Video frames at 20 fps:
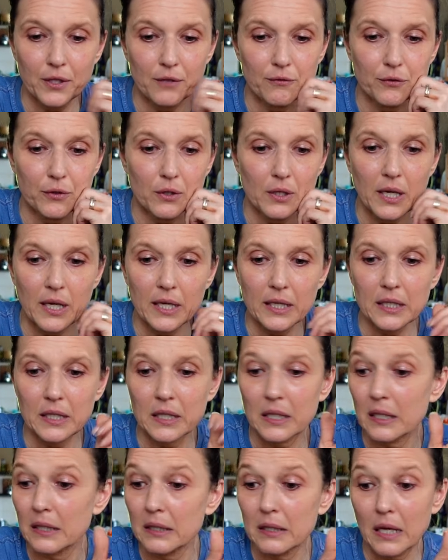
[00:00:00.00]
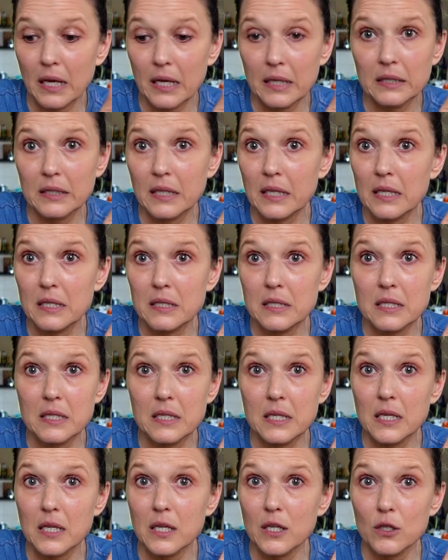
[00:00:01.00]
if you like it and then
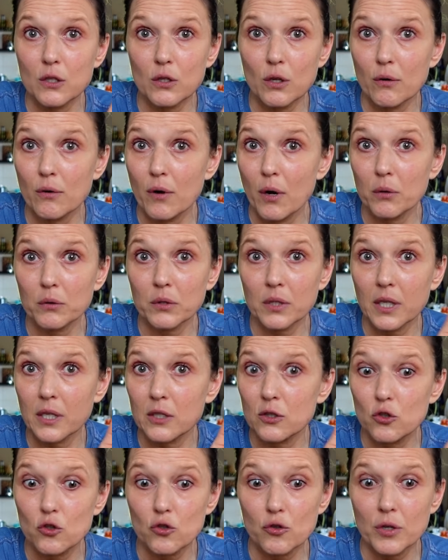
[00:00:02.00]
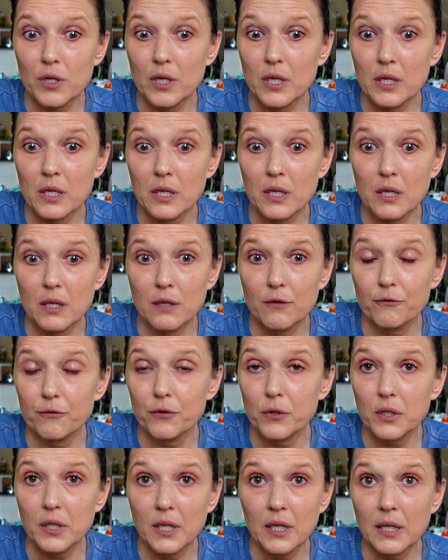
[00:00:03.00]
see in your own country if
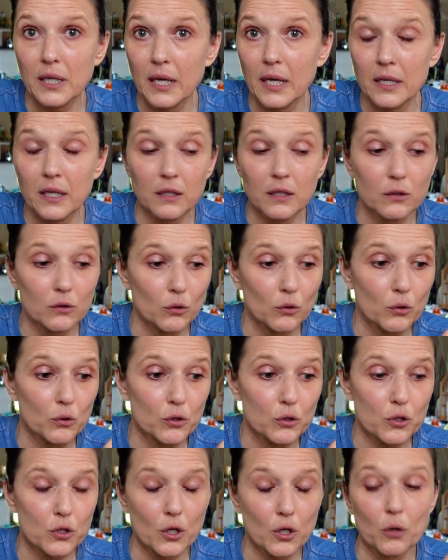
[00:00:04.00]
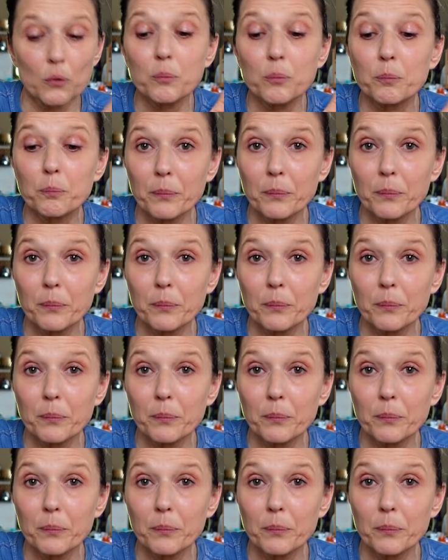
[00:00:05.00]
you can get it or so.